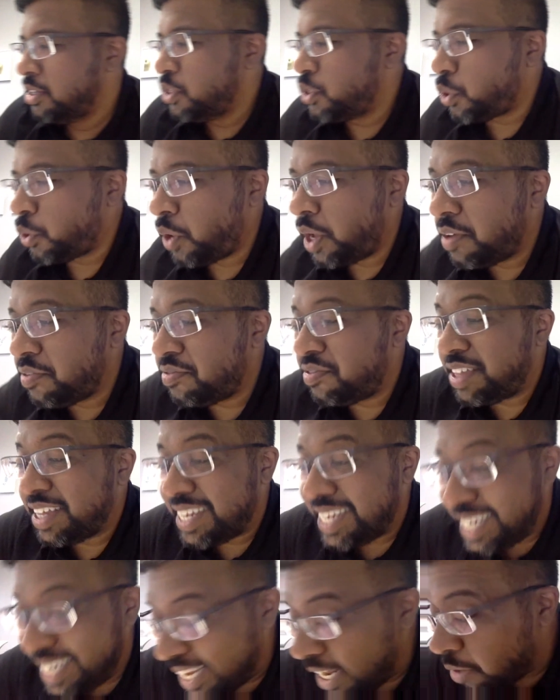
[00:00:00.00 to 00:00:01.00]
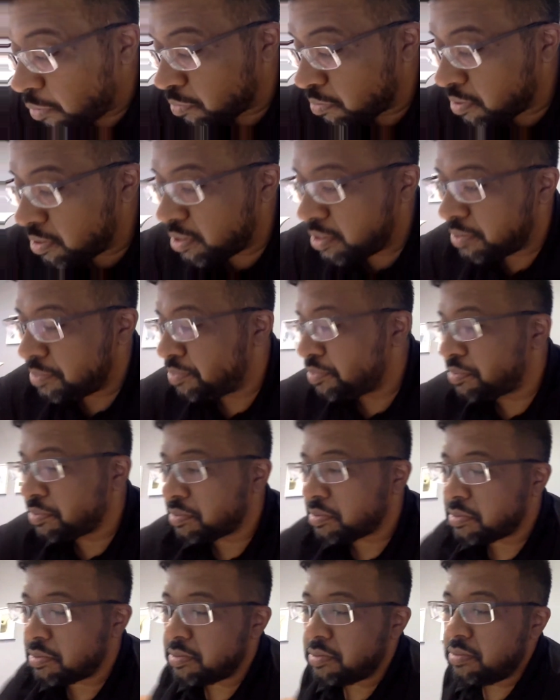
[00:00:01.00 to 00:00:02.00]
So if they don't,
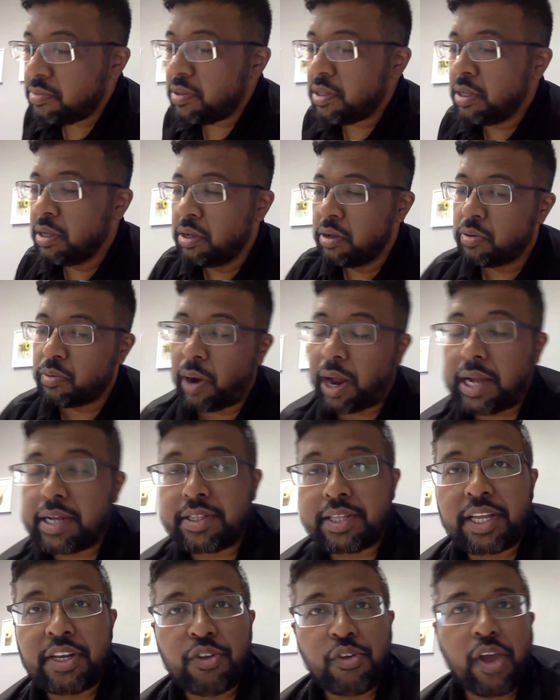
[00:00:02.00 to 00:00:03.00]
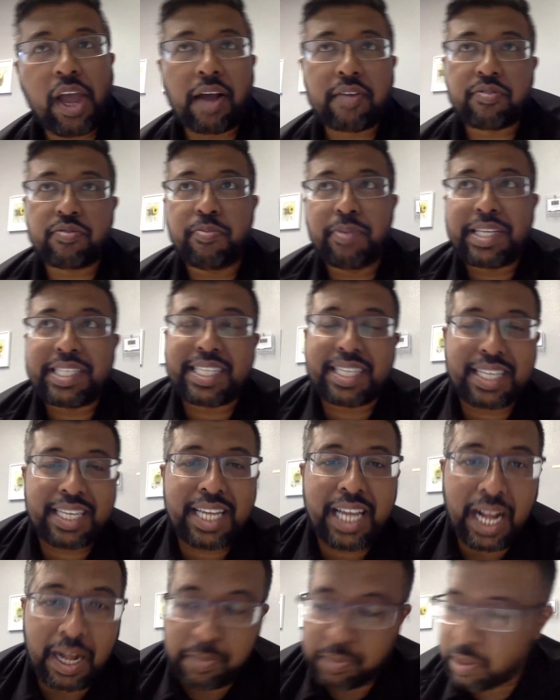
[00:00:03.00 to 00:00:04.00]
right, then you have to
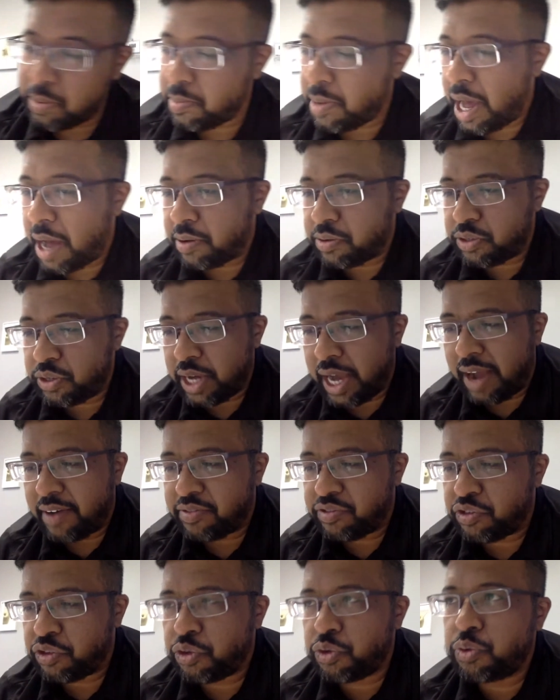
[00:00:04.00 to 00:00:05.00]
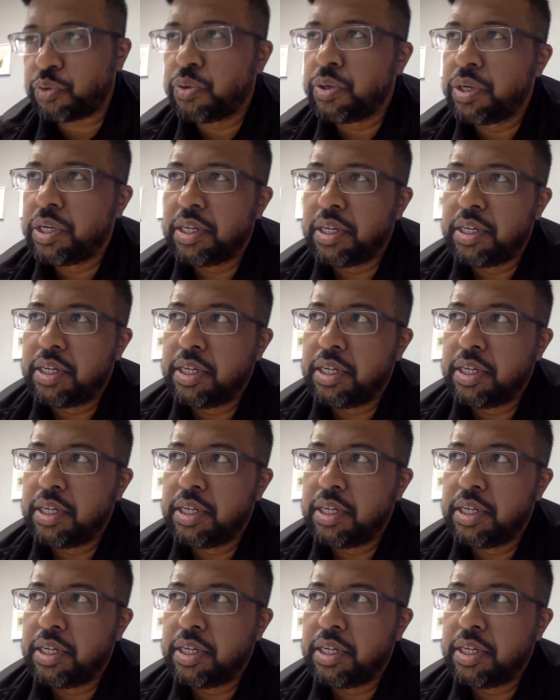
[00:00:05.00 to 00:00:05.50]
basically help them out. You have to